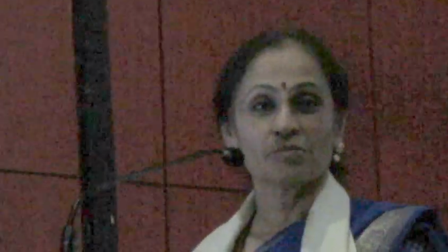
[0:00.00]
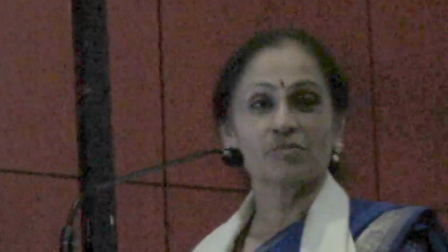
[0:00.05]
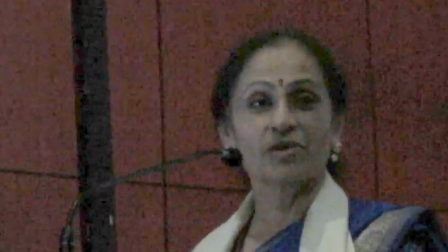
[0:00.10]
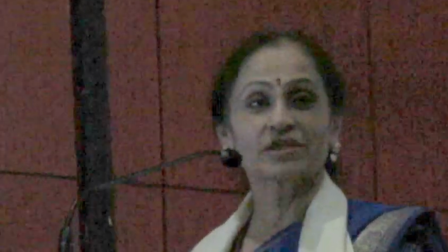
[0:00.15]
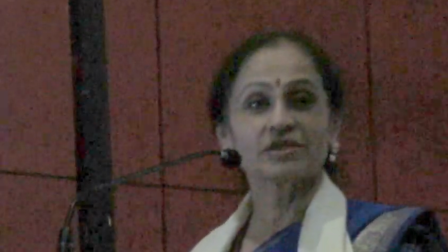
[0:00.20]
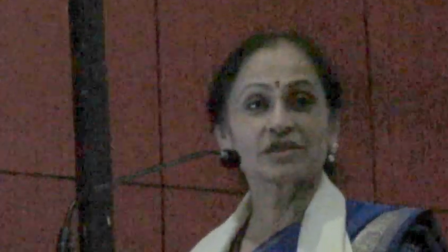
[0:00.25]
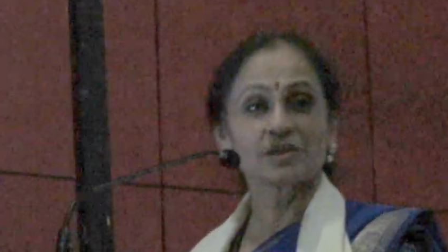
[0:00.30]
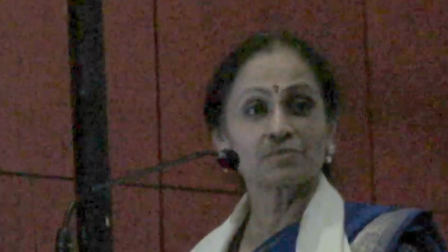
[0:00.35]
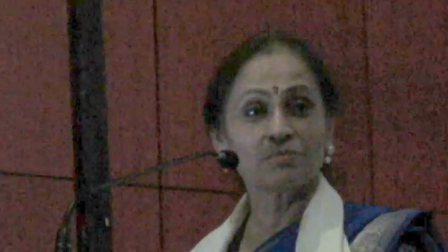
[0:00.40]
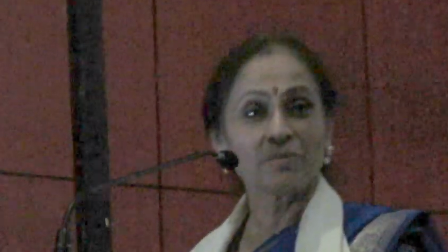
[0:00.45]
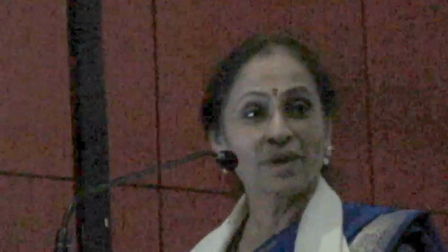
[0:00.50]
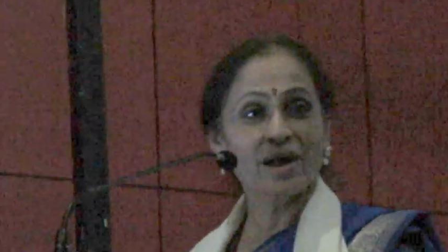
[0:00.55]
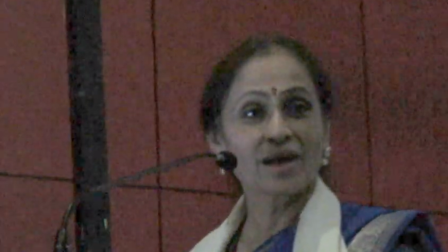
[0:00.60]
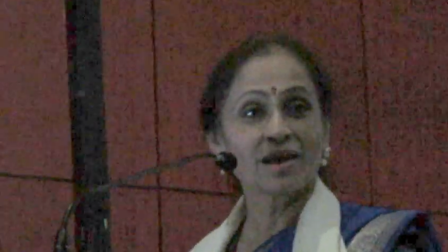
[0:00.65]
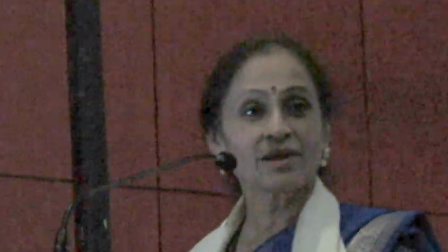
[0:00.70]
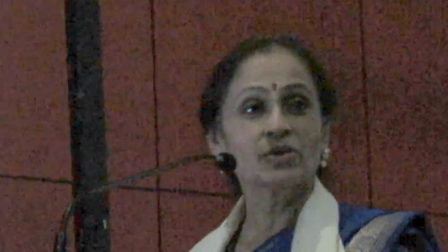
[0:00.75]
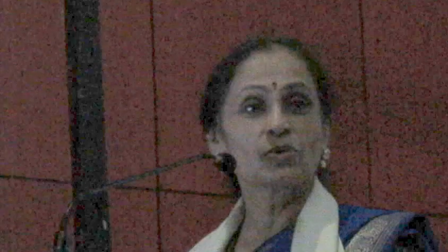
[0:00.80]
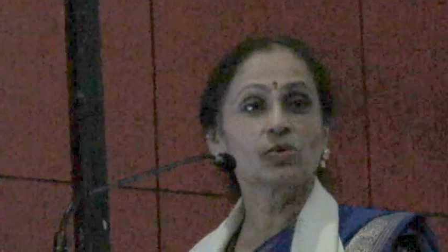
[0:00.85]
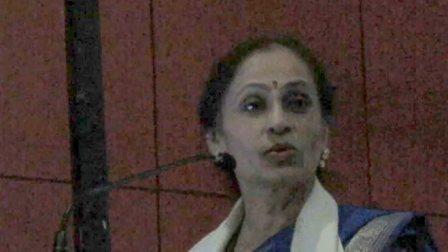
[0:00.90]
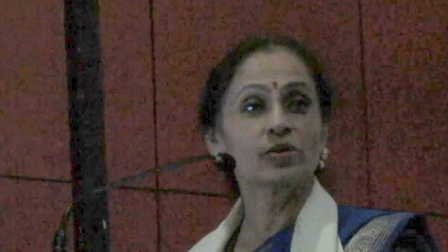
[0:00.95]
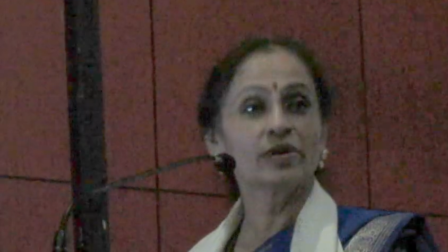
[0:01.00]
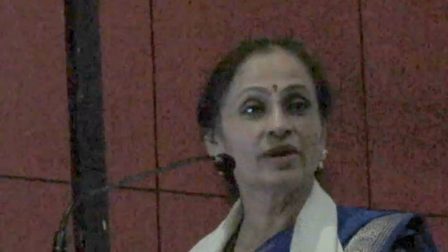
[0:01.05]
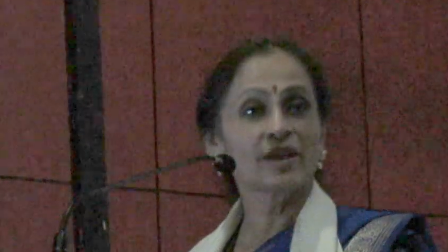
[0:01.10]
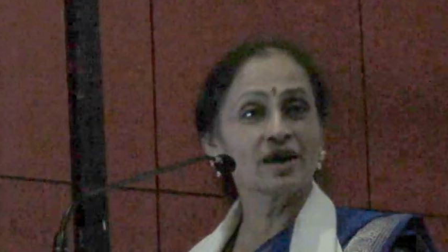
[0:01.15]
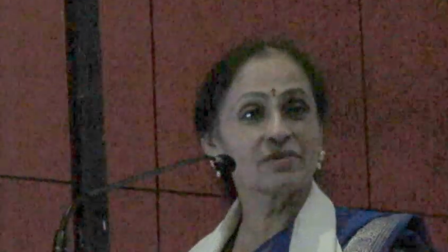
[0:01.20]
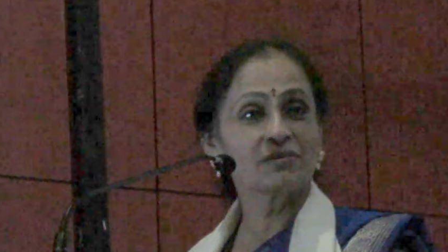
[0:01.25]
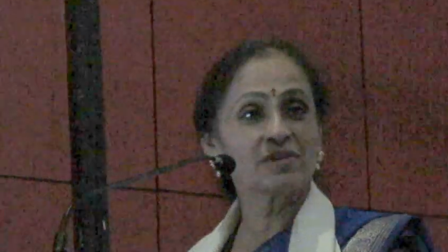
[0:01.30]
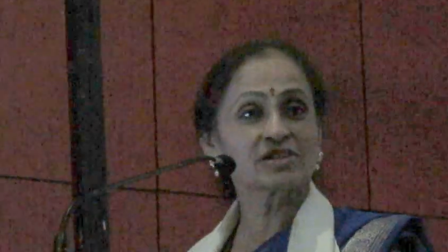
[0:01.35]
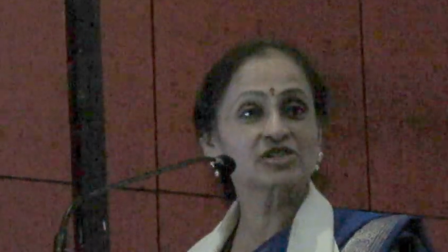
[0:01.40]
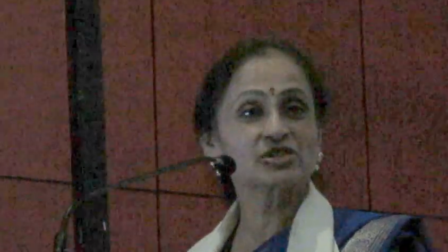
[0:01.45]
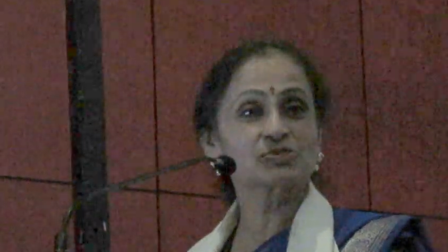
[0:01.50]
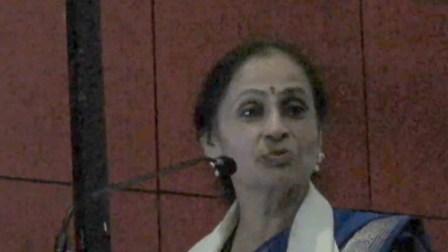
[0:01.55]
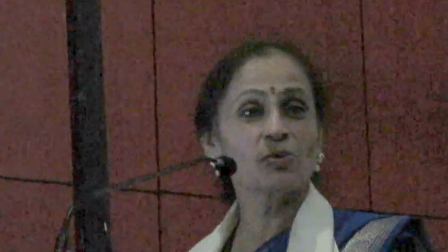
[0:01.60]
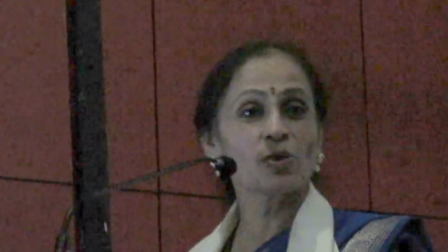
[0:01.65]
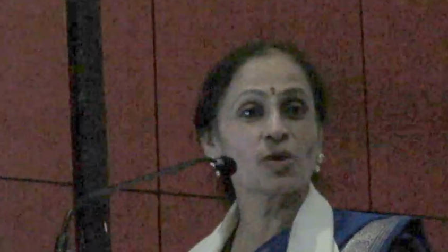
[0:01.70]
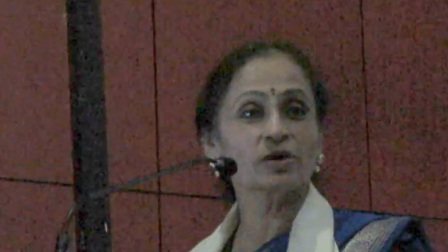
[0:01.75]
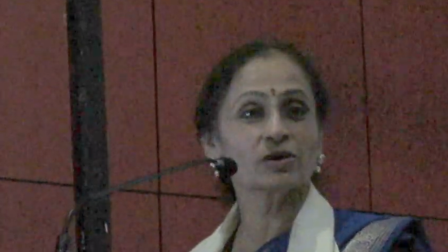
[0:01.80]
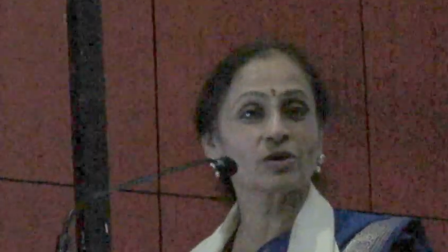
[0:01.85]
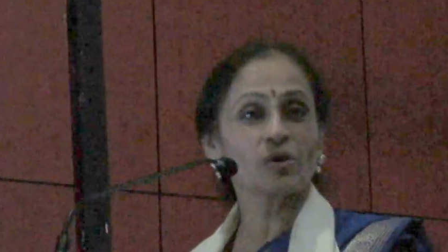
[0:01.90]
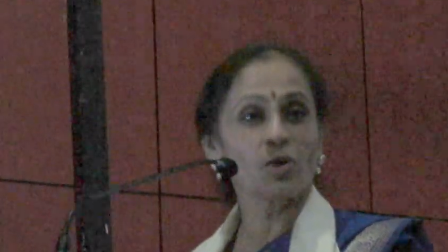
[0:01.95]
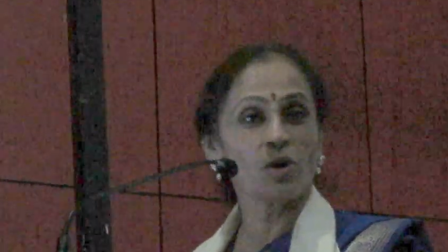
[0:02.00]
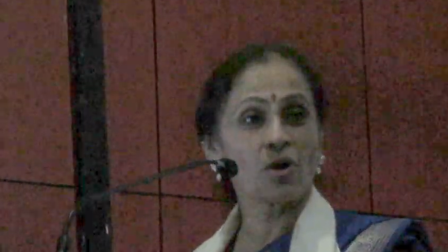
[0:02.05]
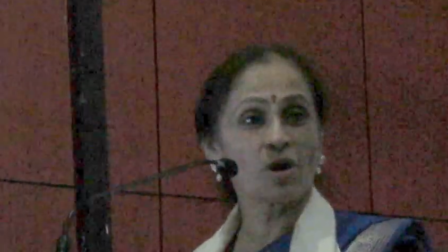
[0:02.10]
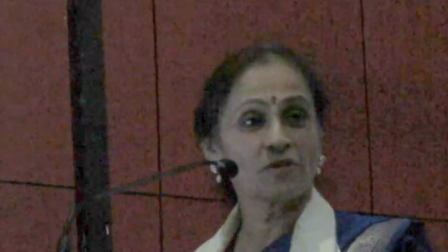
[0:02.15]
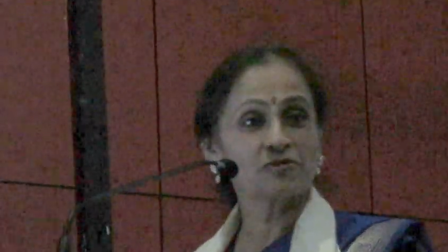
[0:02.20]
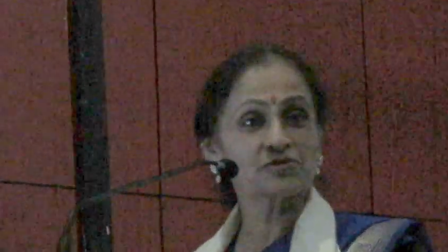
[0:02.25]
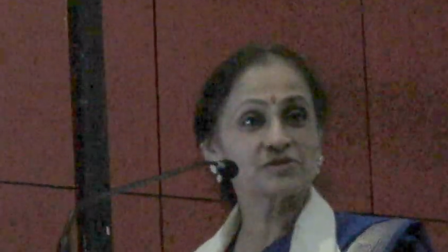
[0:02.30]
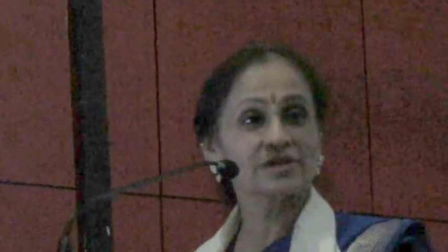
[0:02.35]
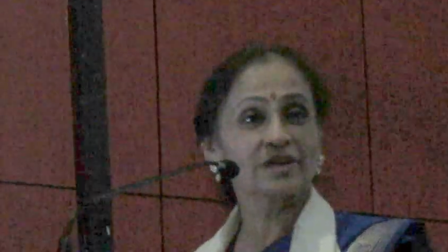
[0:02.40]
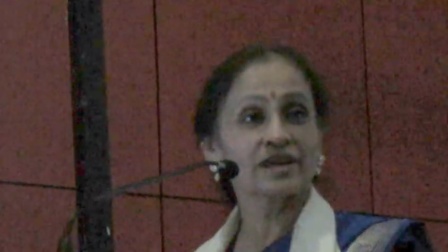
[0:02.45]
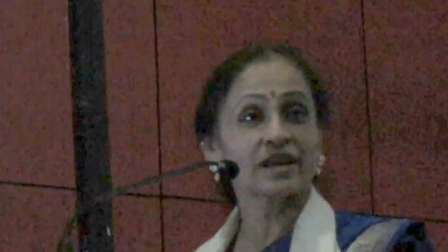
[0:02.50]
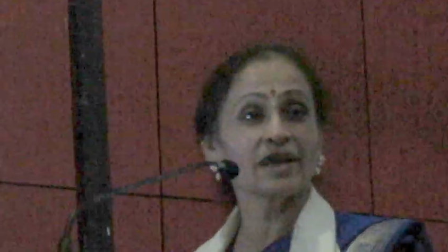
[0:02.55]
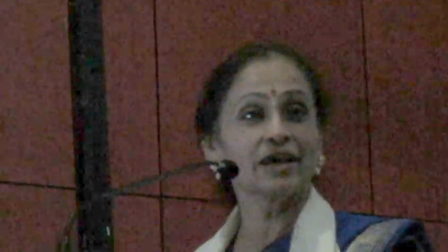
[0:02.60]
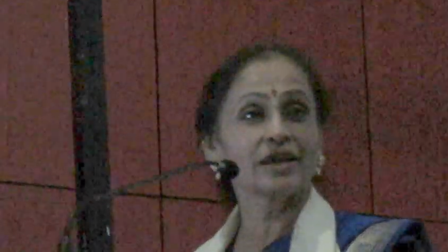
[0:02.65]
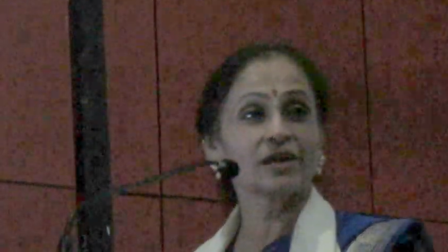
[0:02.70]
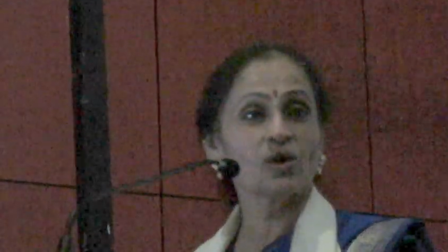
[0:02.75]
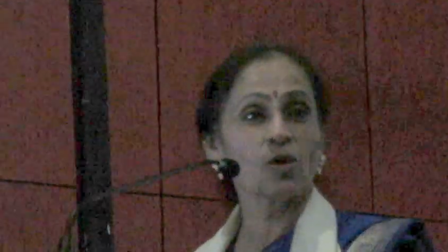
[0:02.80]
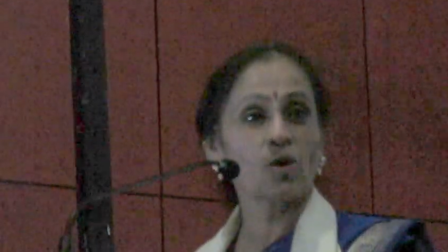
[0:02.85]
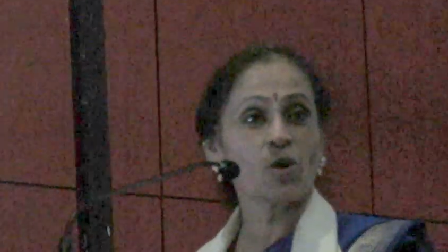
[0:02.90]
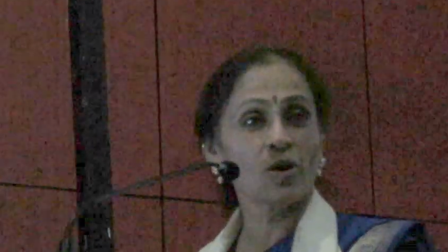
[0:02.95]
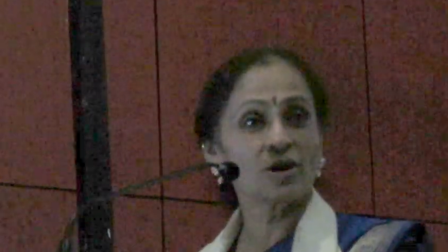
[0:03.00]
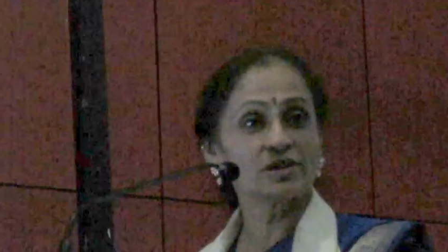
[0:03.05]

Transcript: But the man who never smoked off screen,